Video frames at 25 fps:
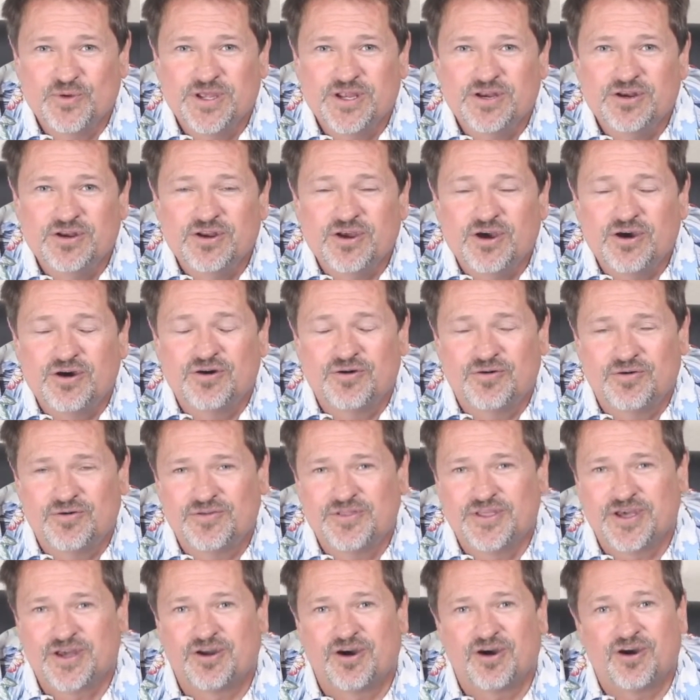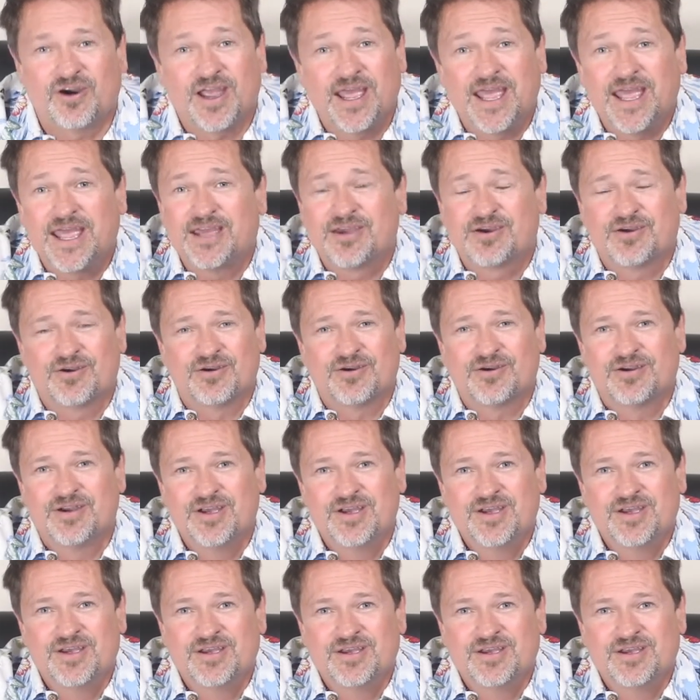we know that our anchor